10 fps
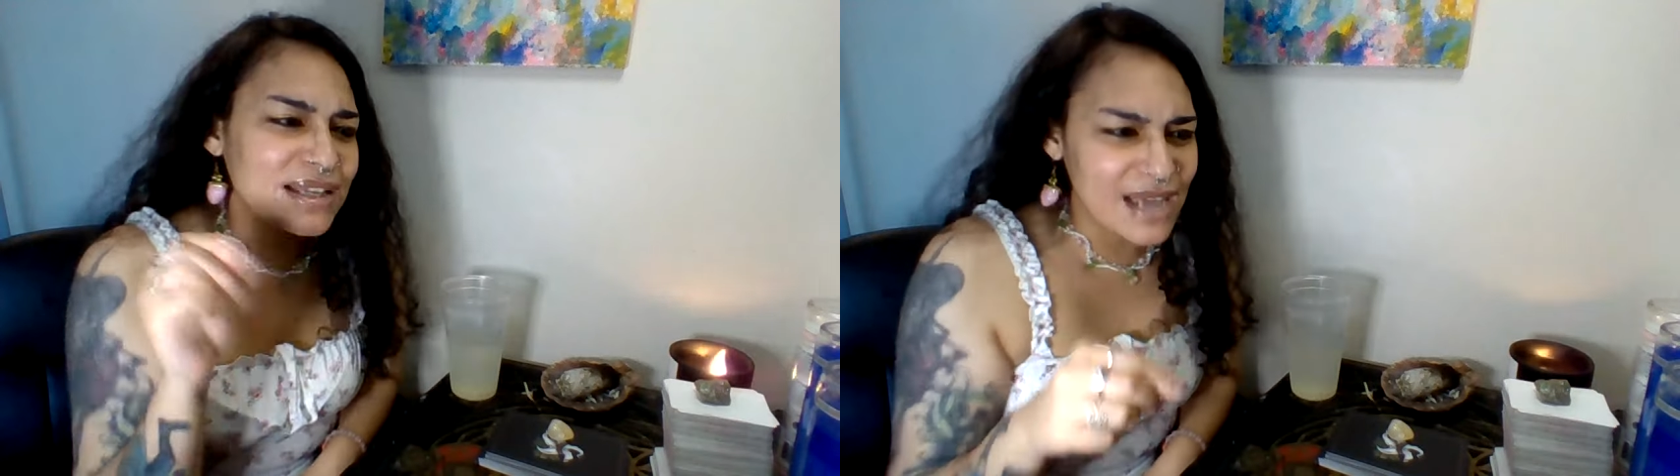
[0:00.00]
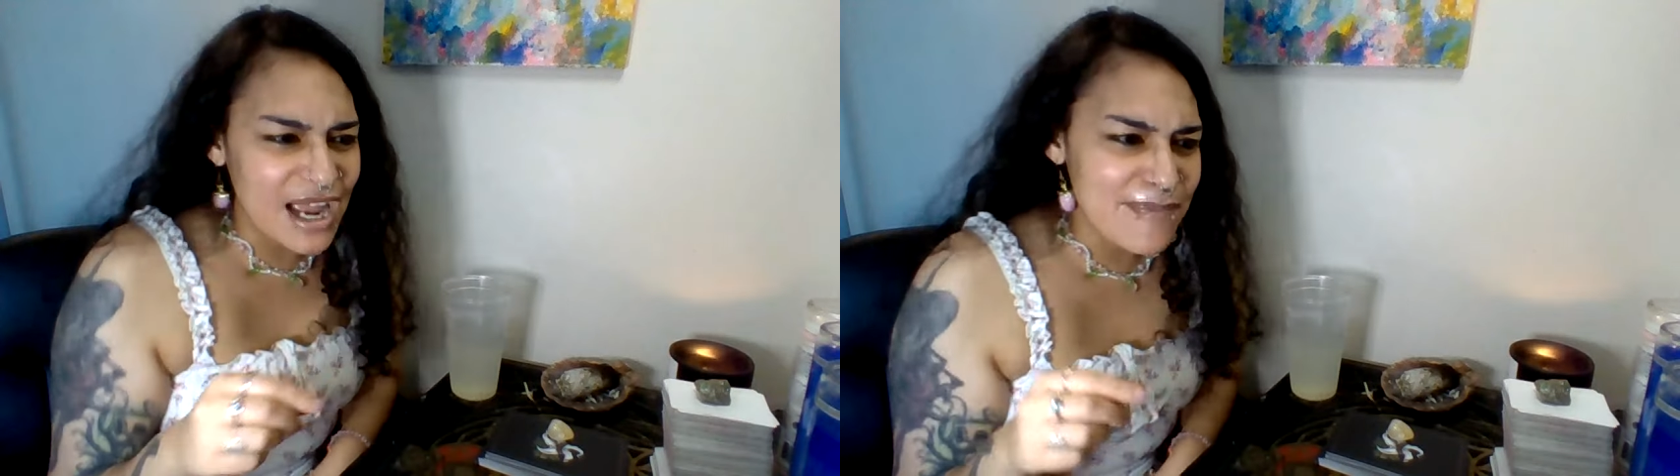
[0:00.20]

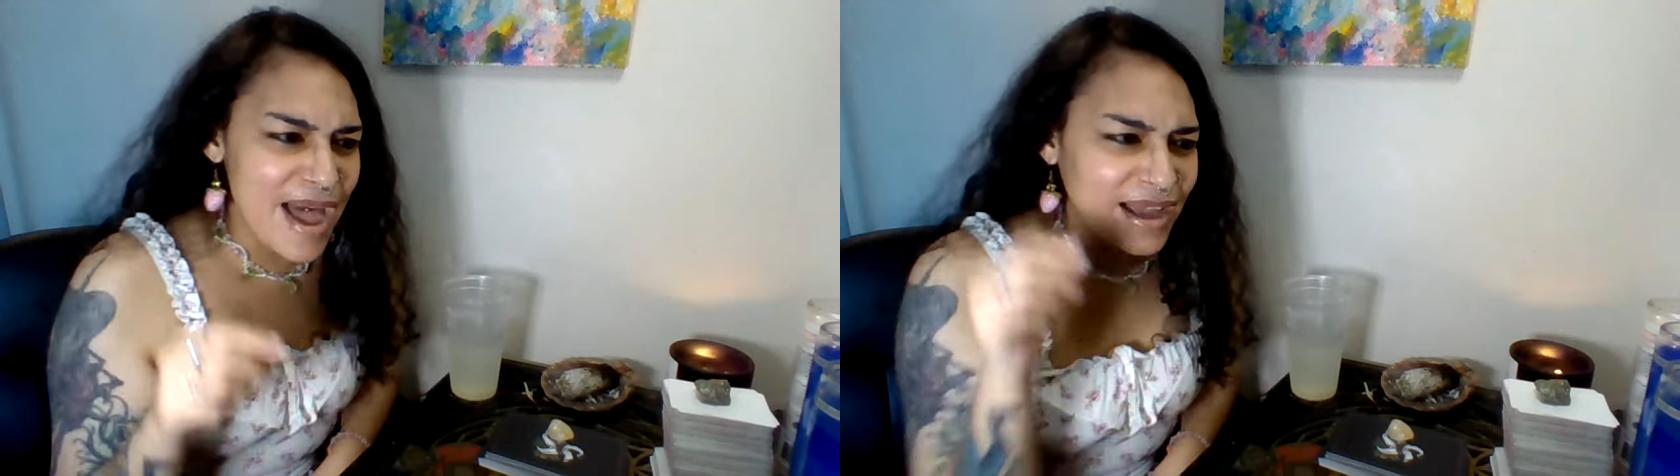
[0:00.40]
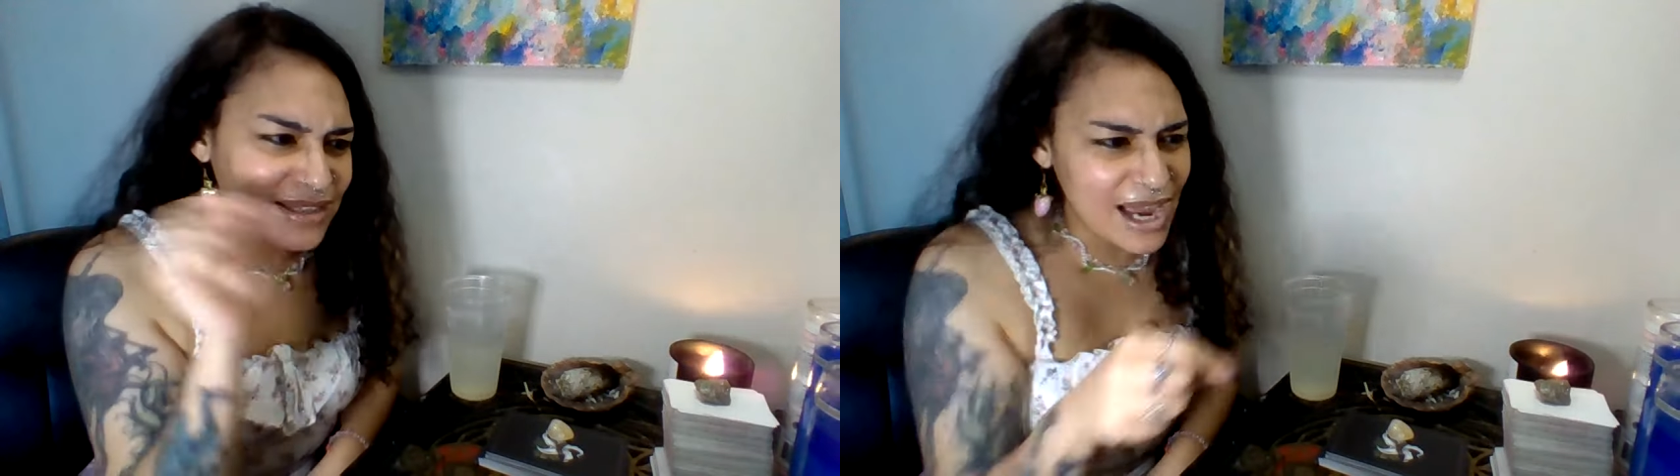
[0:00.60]
dye it
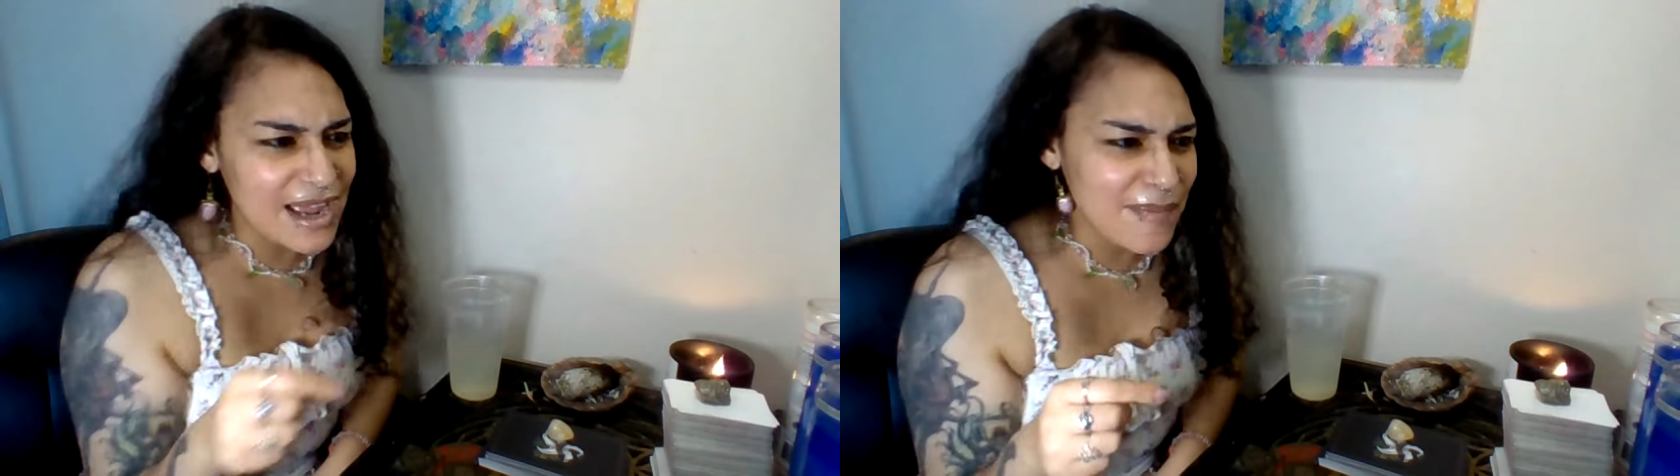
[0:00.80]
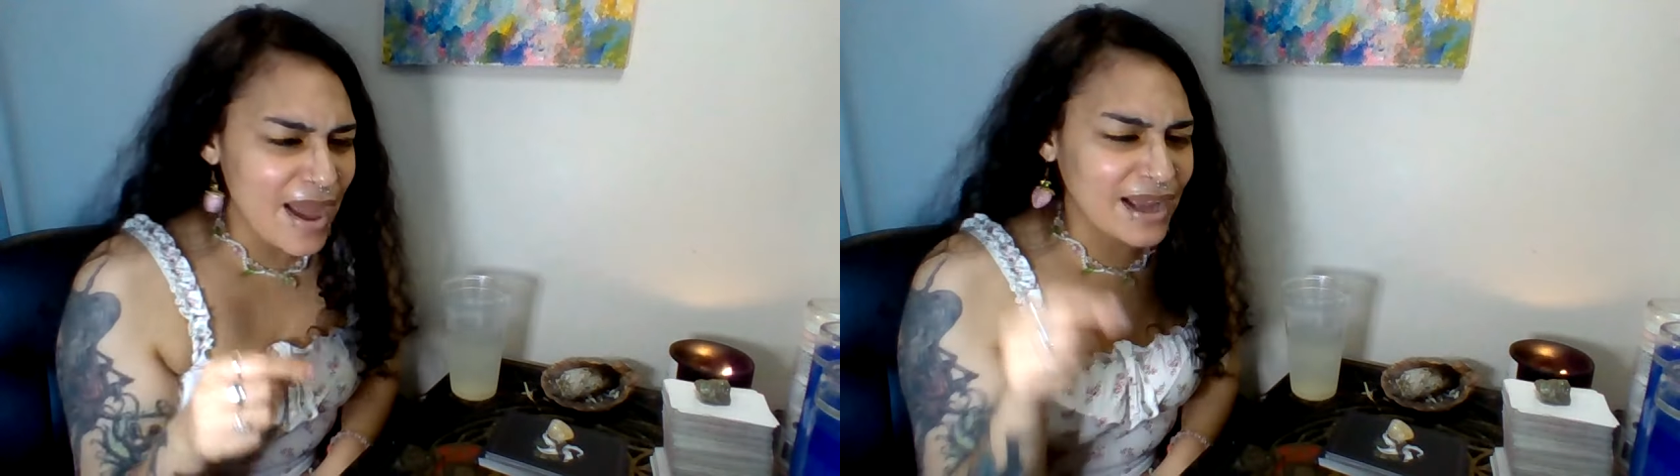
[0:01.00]
back,
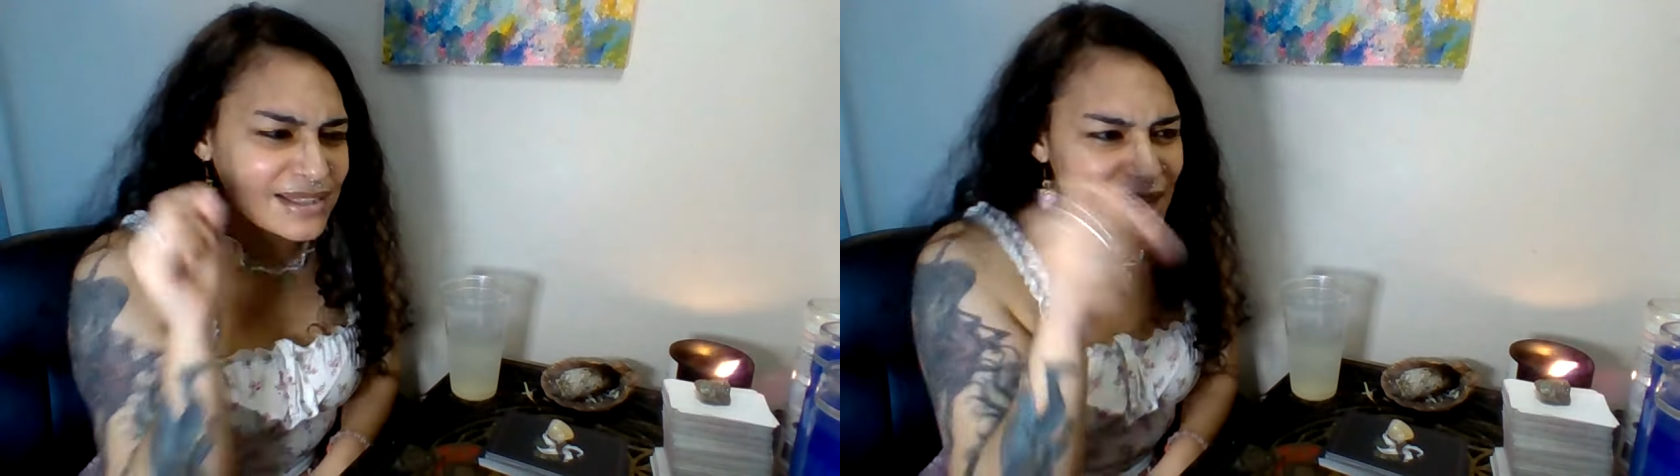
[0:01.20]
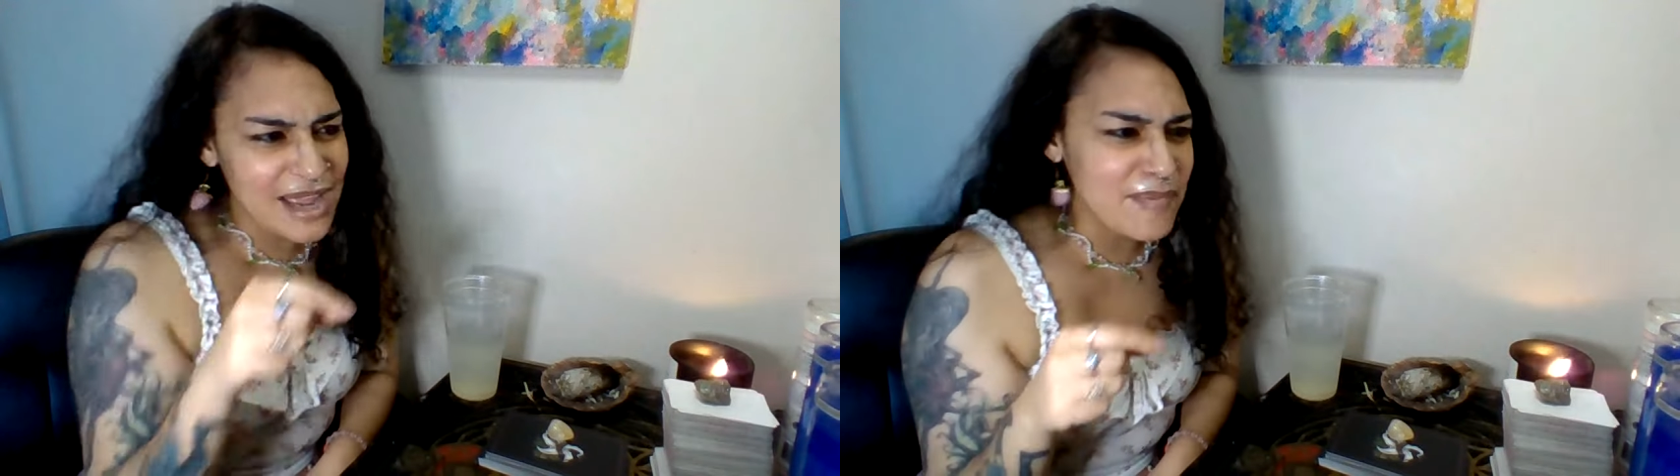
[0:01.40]
dye it back,
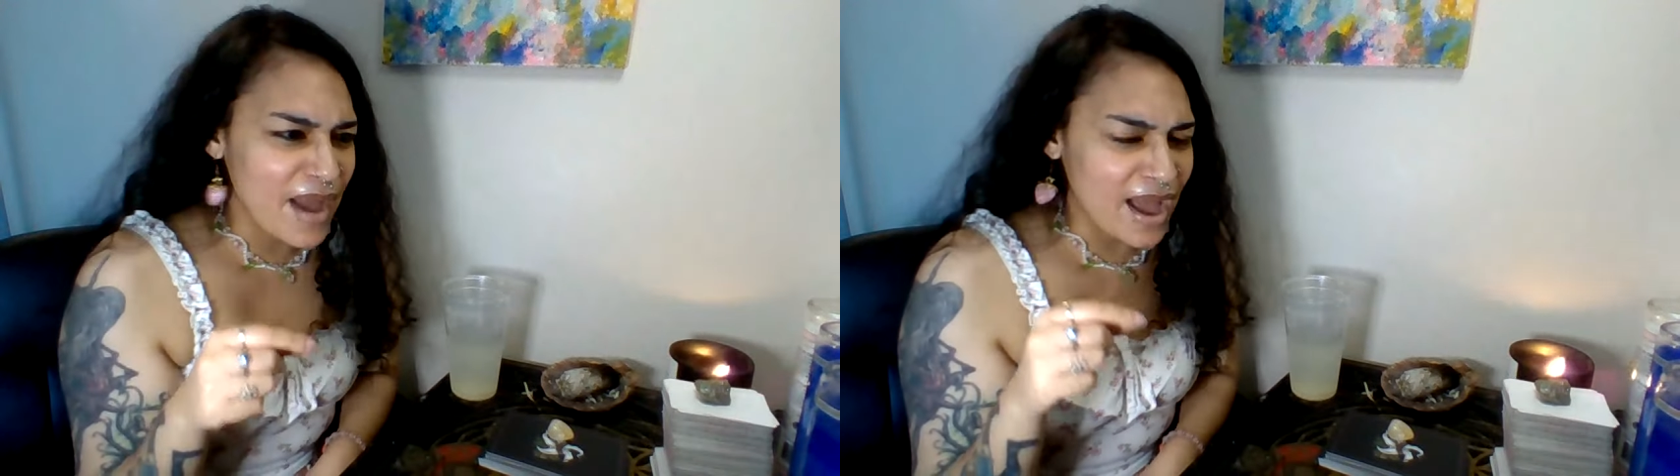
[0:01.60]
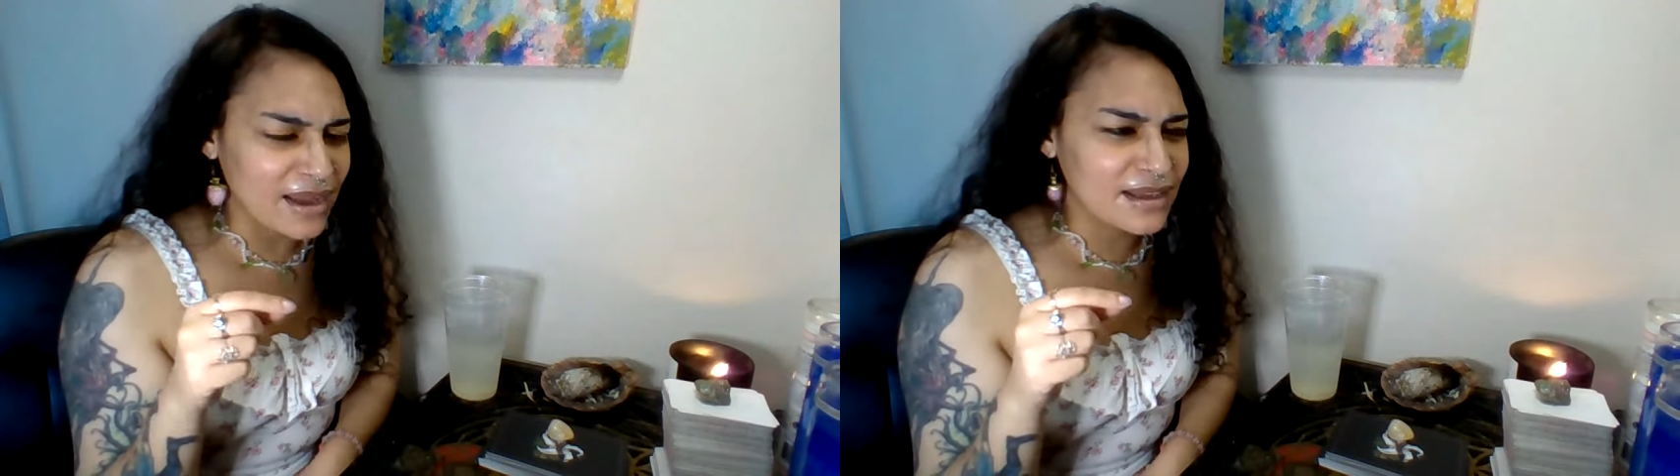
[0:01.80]
dye it
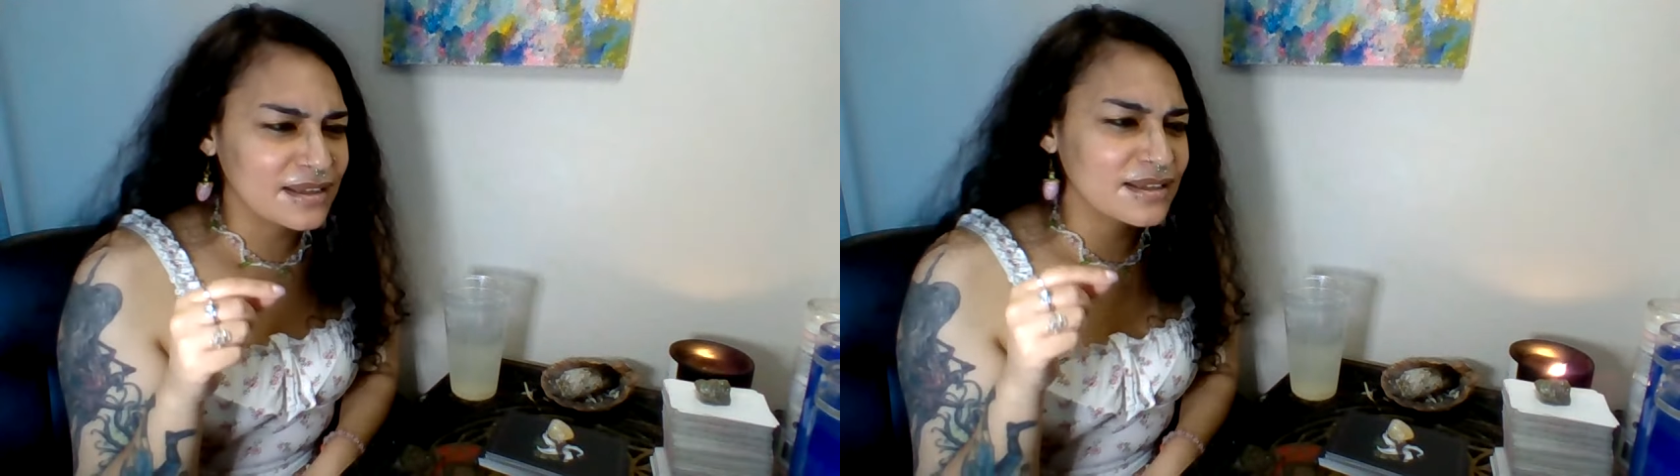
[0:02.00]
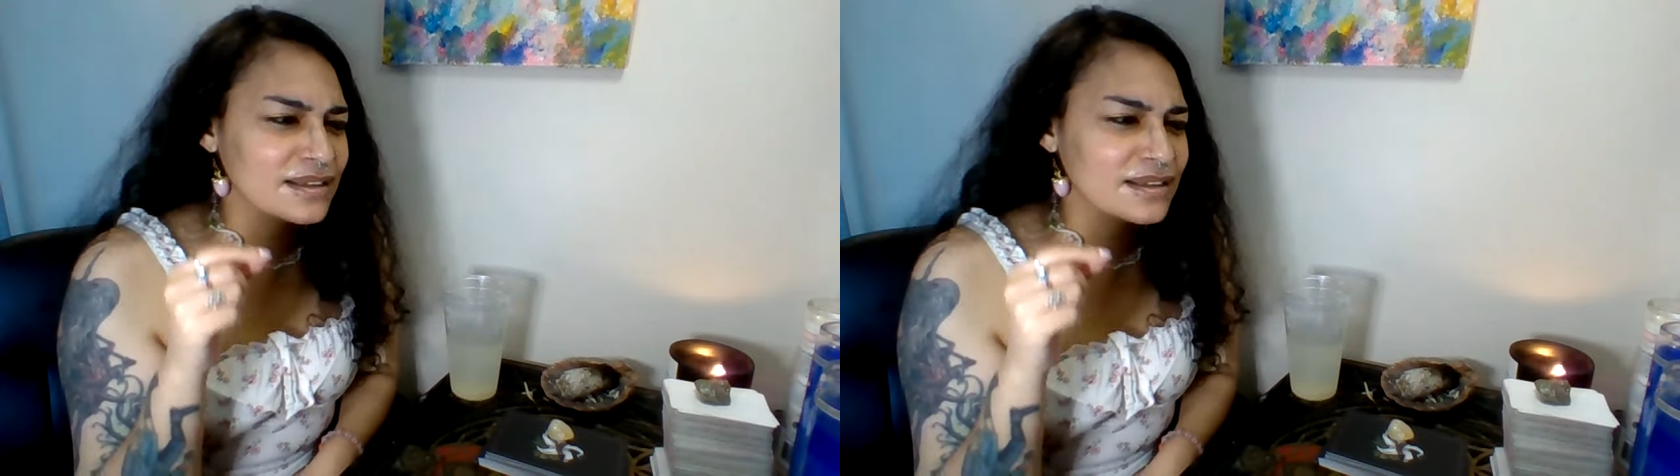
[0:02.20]
back.